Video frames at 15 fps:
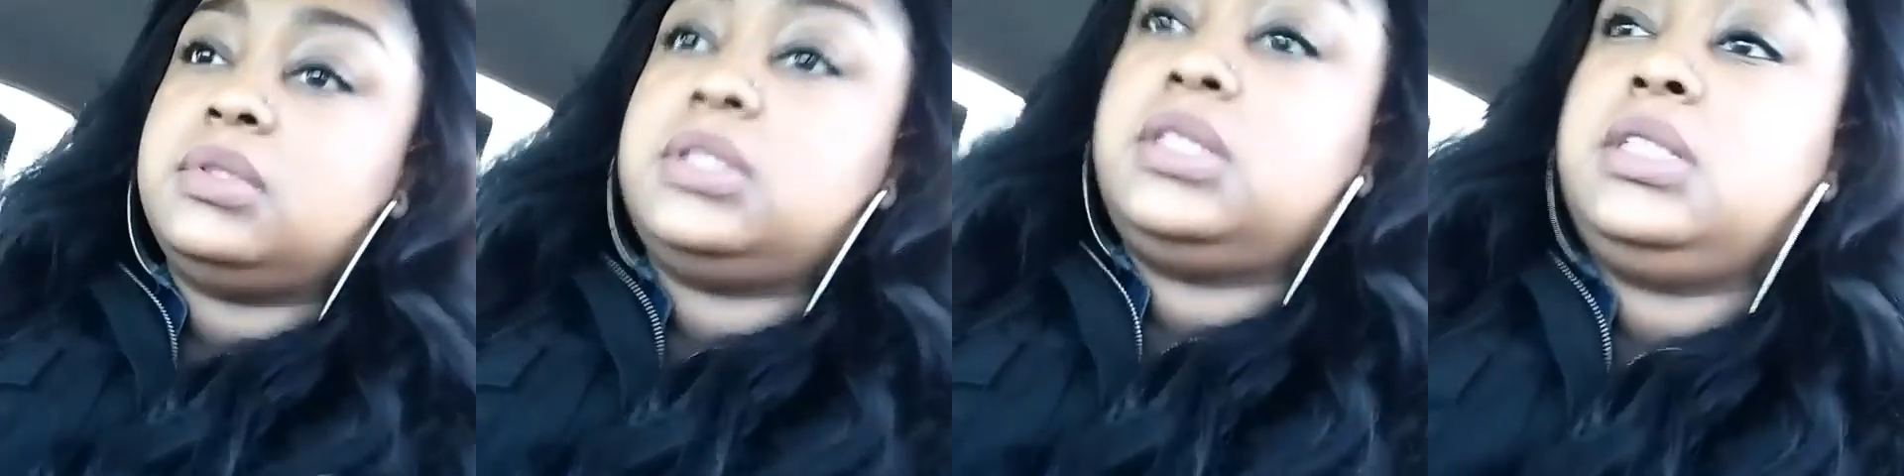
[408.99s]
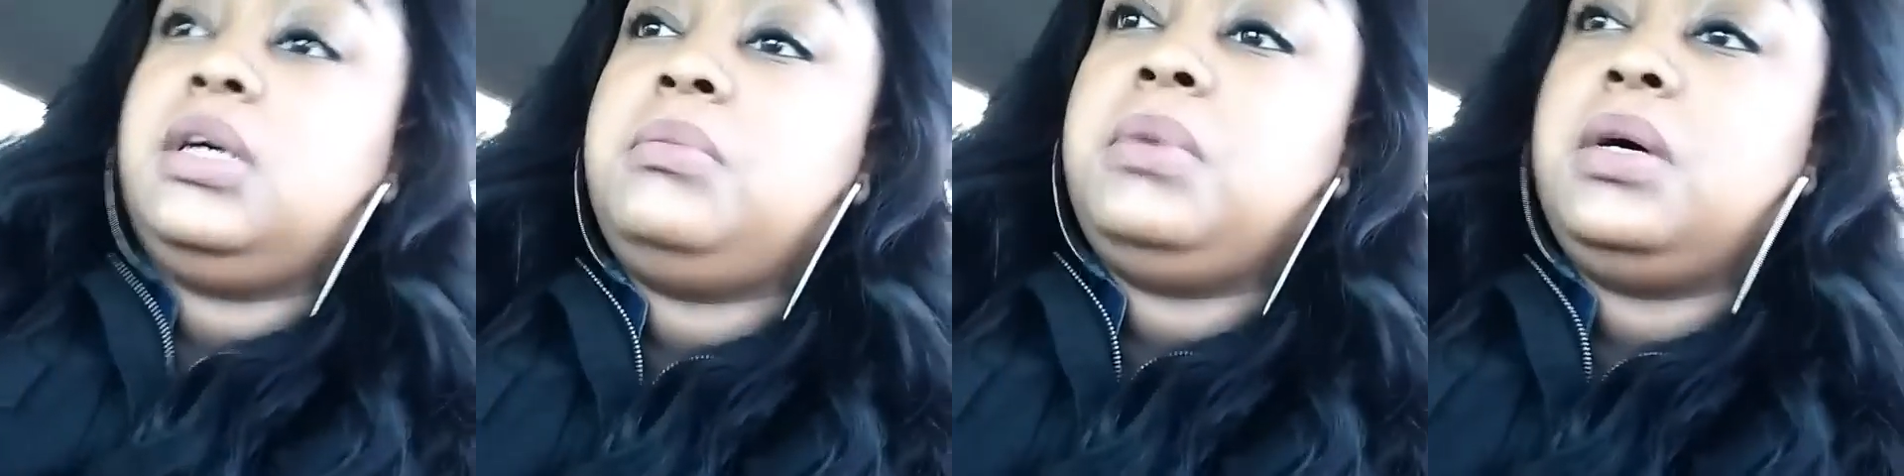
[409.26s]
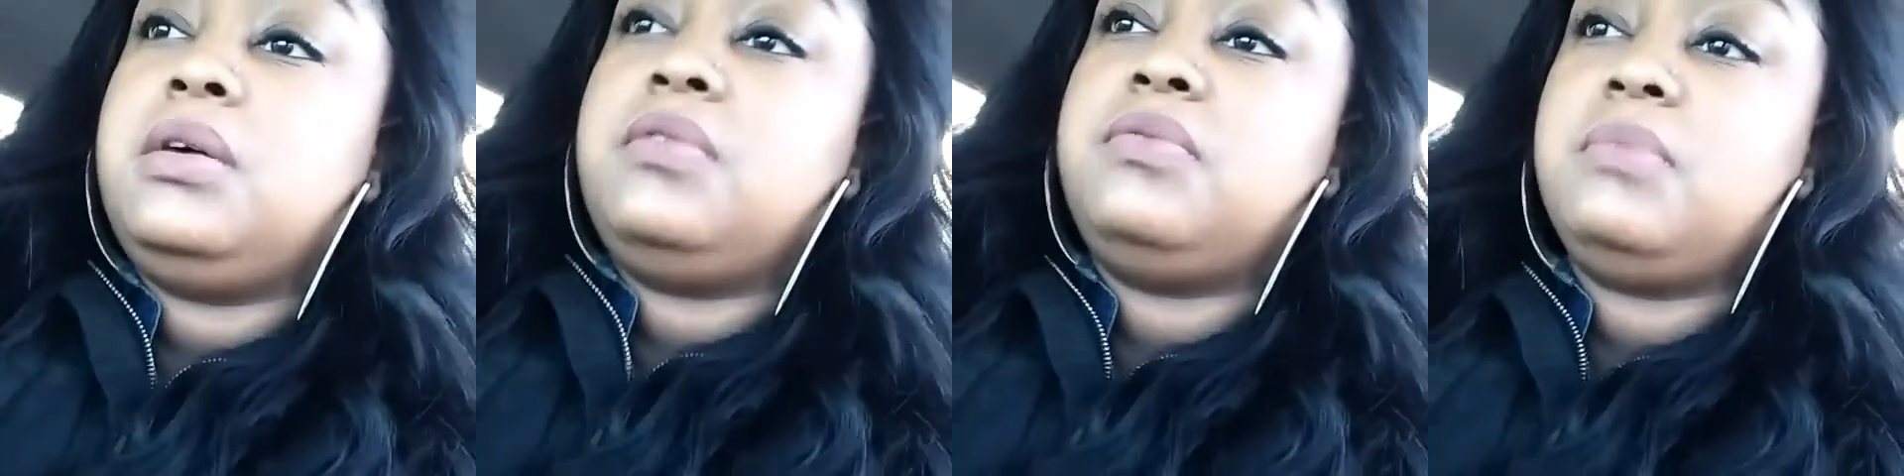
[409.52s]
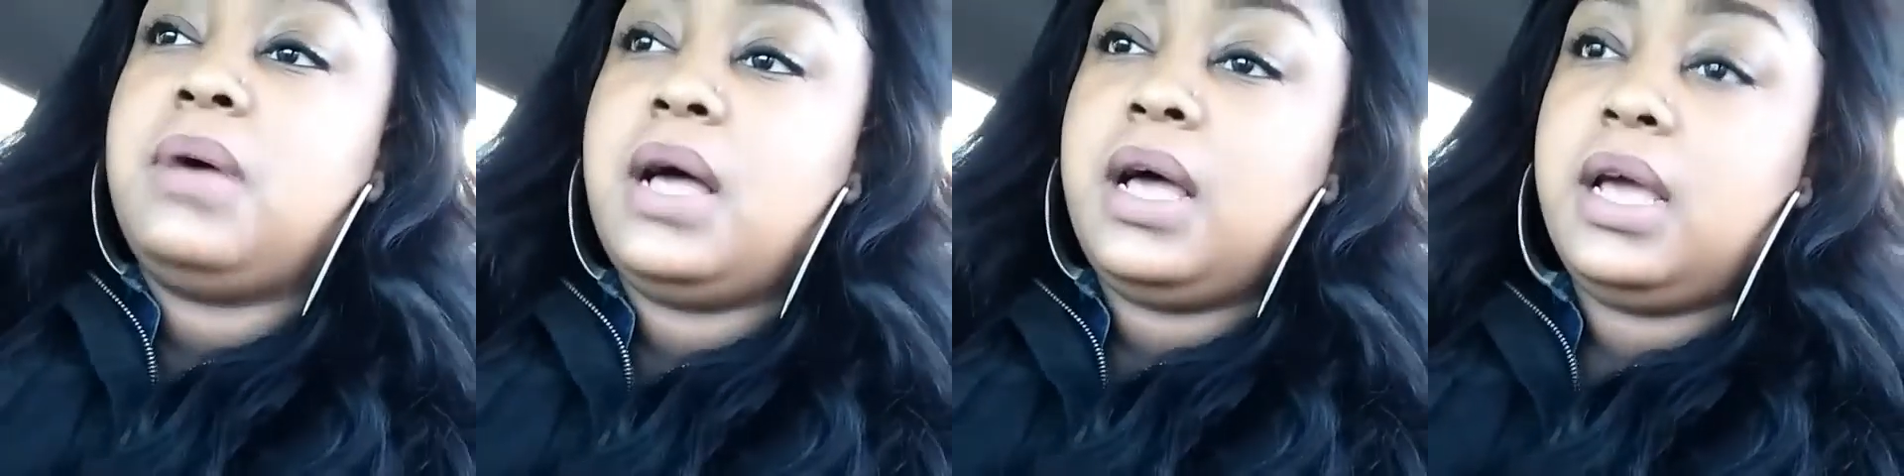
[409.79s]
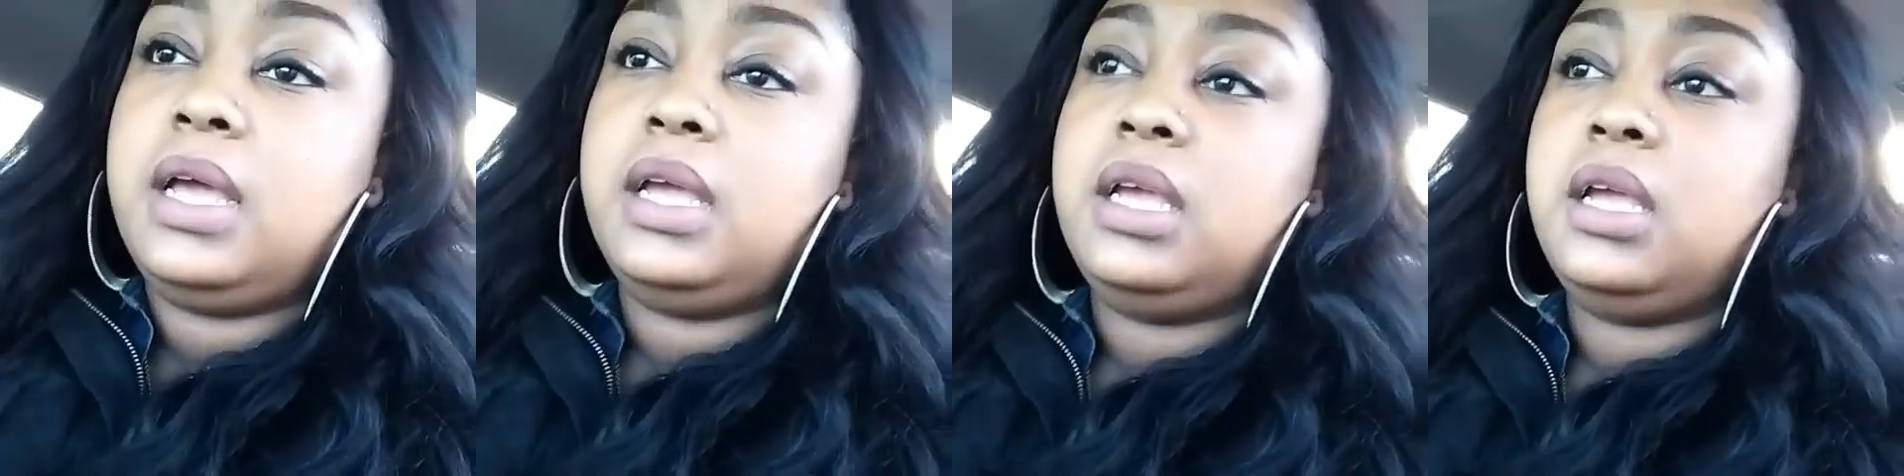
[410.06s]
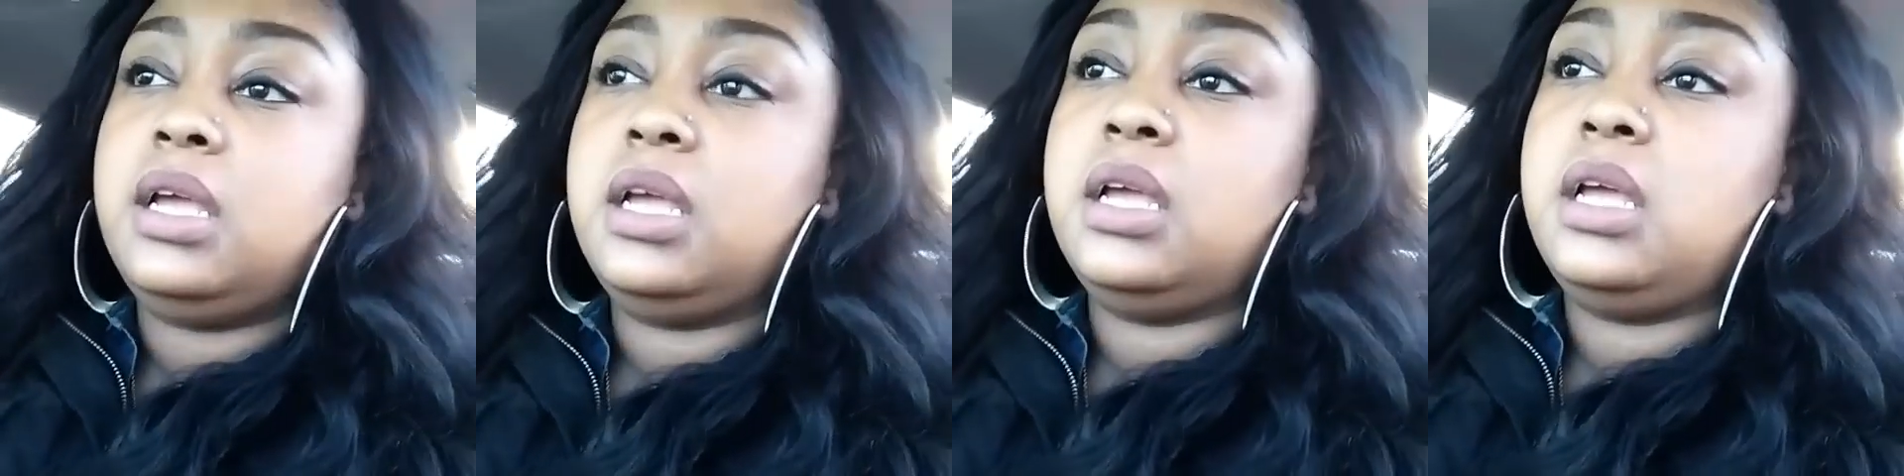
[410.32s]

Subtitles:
some of my